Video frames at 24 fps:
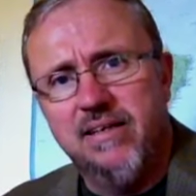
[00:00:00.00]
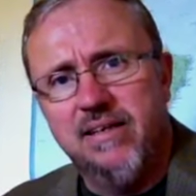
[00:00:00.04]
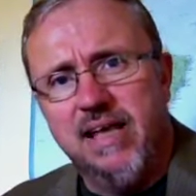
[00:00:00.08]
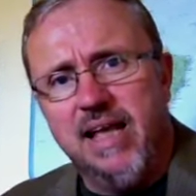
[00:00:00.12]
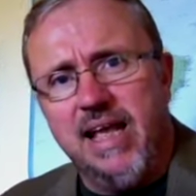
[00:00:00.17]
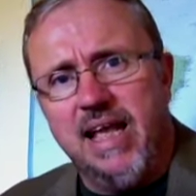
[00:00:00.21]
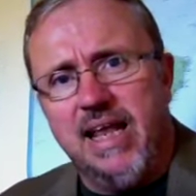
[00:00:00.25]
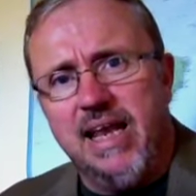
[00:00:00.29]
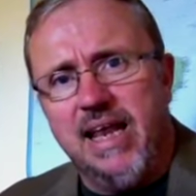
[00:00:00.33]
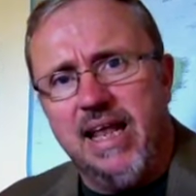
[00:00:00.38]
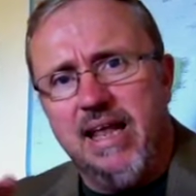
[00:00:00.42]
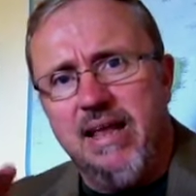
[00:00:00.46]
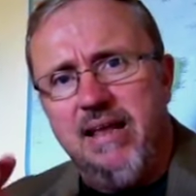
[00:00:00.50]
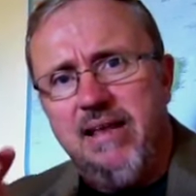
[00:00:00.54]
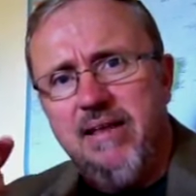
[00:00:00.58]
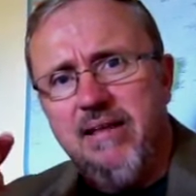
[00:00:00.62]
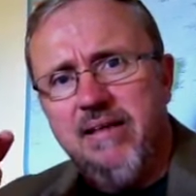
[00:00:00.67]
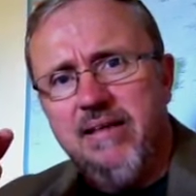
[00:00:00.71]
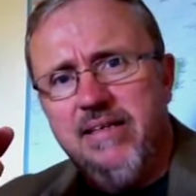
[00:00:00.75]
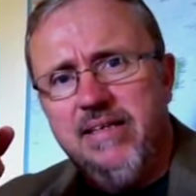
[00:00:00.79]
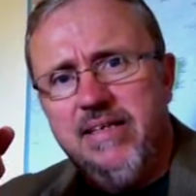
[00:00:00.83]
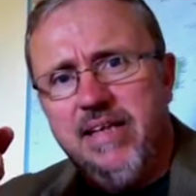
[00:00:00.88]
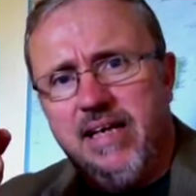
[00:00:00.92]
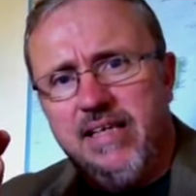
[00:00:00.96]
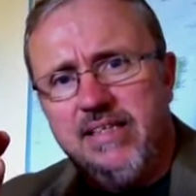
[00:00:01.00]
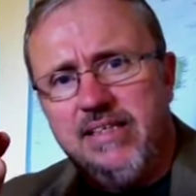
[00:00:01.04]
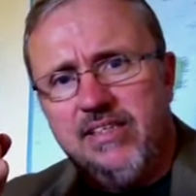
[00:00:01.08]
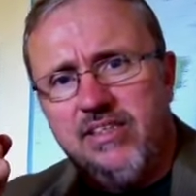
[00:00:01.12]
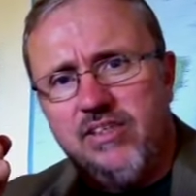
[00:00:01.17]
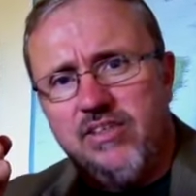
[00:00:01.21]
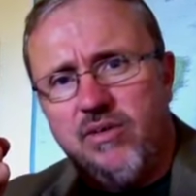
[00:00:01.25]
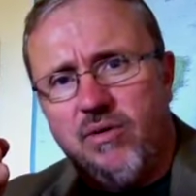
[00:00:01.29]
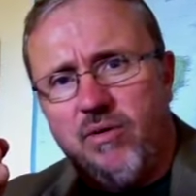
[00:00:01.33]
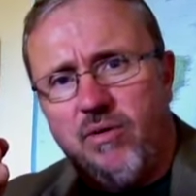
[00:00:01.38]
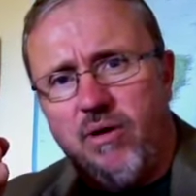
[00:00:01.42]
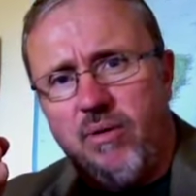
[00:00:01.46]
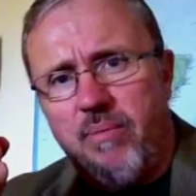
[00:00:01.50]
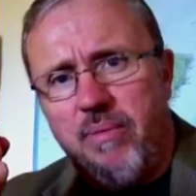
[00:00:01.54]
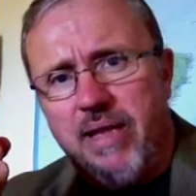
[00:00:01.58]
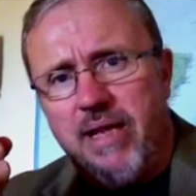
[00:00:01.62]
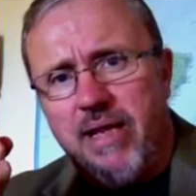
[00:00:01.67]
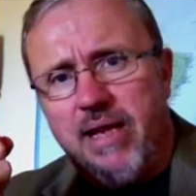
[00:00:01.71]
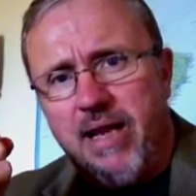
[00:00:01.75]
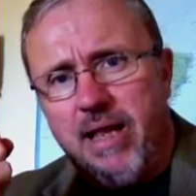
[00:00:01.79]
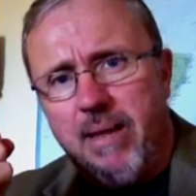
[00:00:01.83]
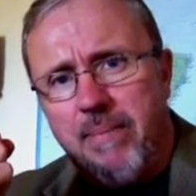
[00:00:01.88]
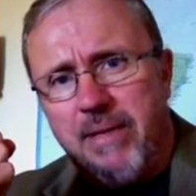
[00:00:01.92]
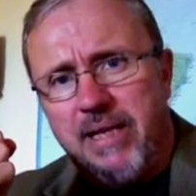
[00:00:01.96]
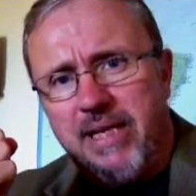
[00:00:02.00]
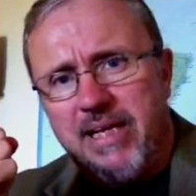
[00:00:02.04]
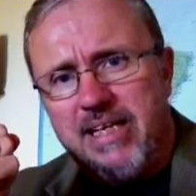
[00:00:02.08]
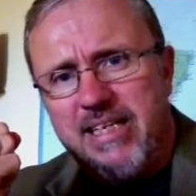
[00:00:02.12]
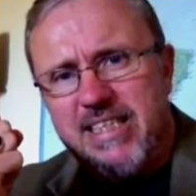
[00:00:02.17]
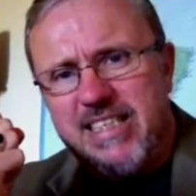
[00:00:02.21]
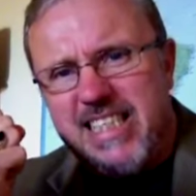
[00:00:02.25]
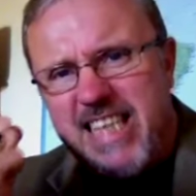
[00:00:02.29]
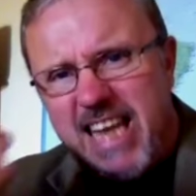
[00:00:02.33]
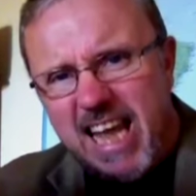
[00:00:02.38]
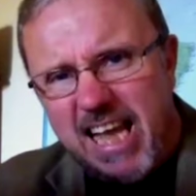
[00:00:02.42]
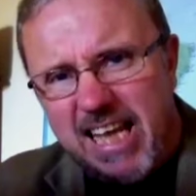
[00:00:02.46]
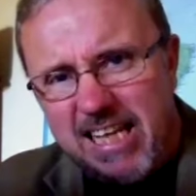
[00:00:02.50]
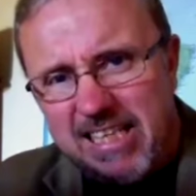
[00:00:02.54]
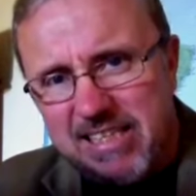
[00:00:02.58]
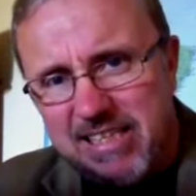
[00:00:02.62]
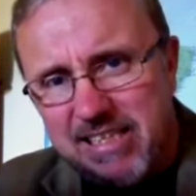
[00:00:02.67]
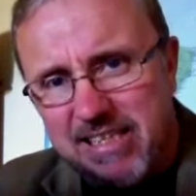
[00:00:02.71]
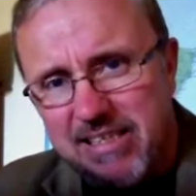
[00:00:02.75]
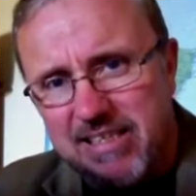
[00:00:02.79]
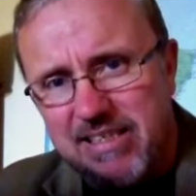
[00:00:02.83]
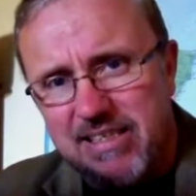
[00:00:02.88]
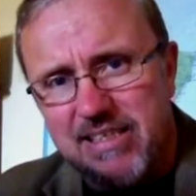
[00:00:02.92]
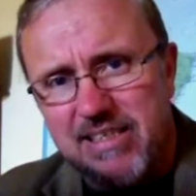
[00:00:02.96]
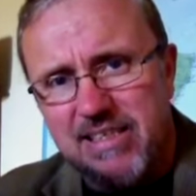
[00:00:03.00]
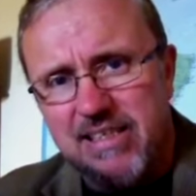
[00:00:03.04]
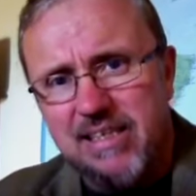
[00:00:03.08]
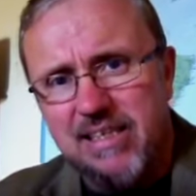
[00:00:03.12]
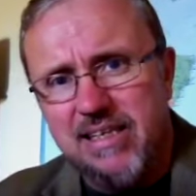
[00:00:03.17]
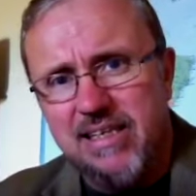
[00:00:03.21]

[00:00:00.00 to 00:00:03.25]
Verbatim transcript: and a dust storm in Lubbock, Texas,